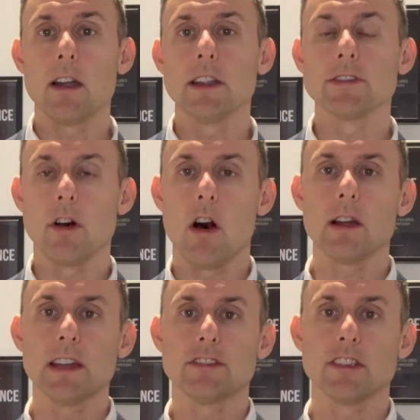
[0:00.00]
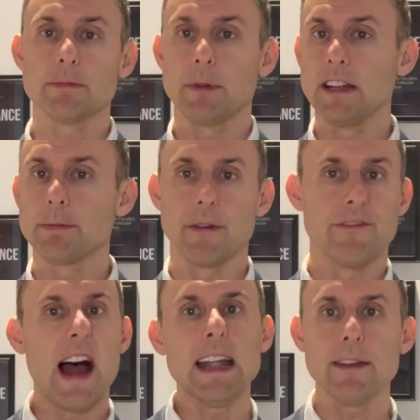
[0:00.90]
as long as it's
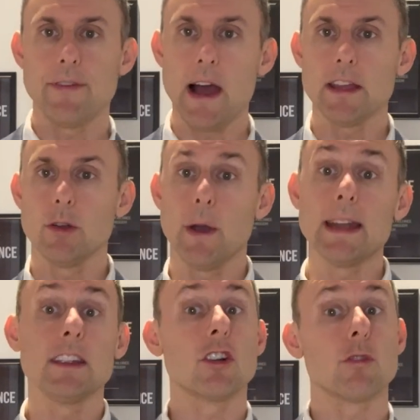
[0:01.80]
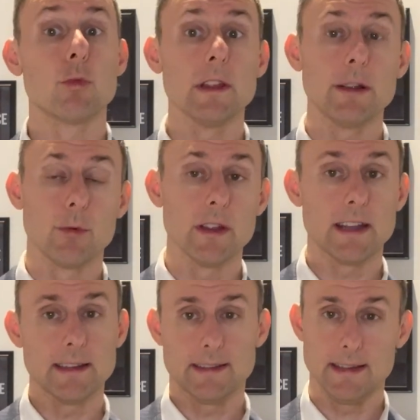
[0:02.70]
providing value and you're really, really
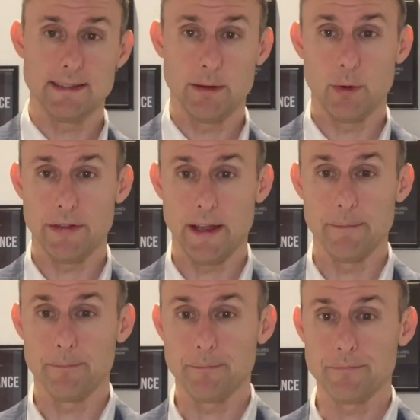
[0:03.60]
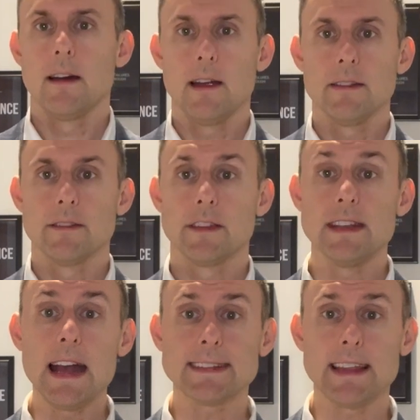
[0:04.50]
consistent with it. Right? The
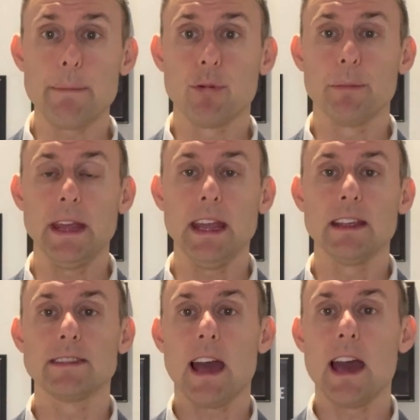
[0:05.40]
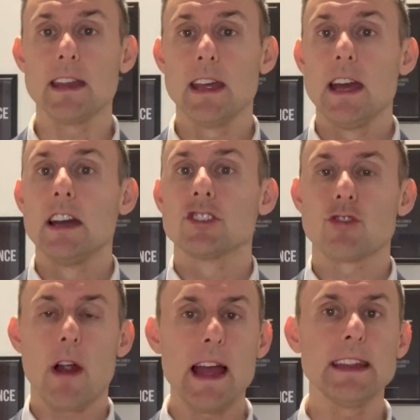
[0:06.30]
next step would be is that
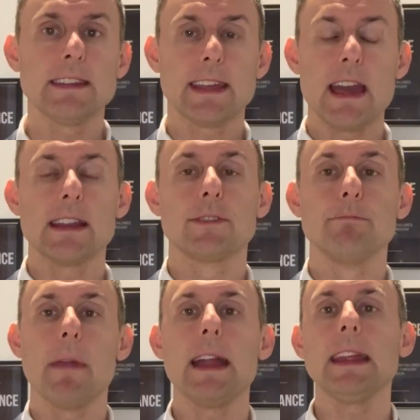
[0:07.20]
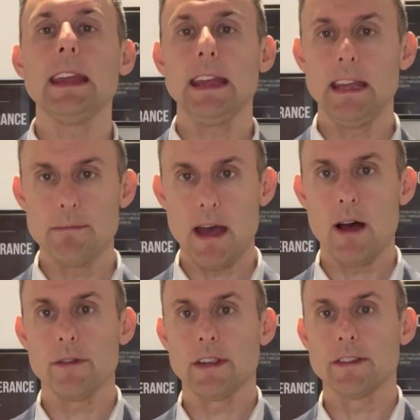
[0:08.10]
trying to get as many
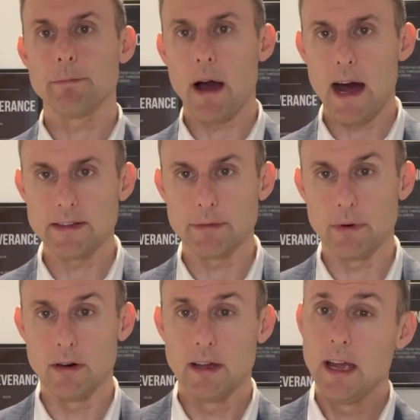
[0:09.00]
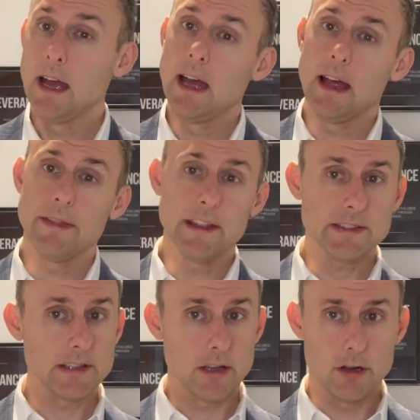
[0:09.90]
emails as possible. This
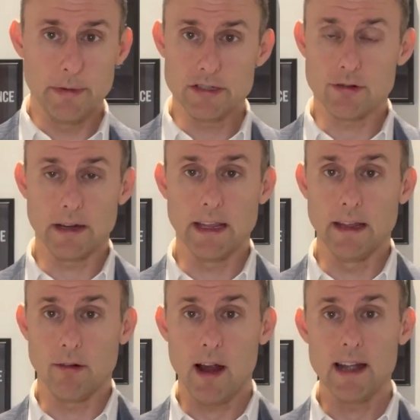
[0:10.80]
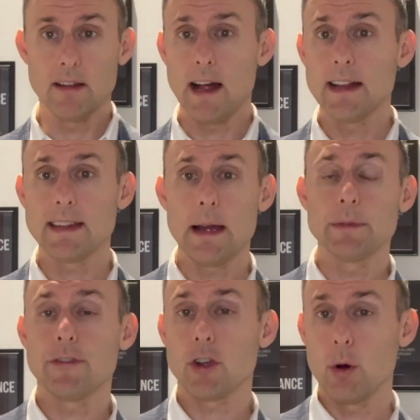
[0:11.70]
is a little bit tricky, right? A lot of times
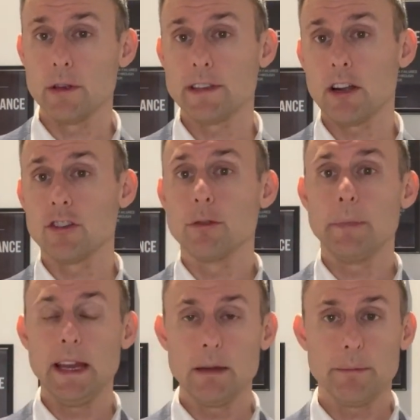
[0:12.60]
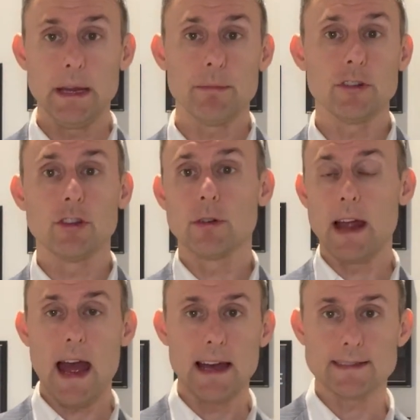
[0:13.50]
if you're going out there and you're meeting people, you could
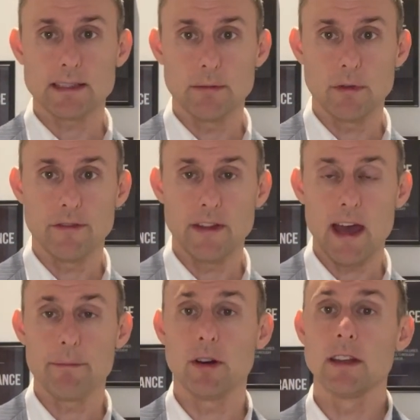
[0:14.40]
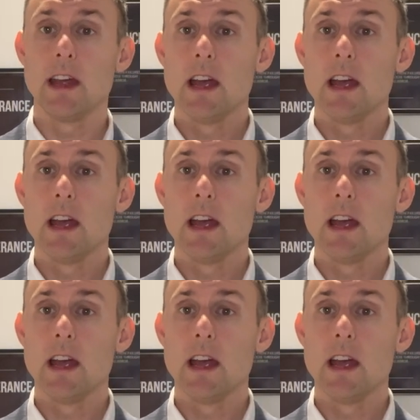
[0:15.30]
ask them of that, but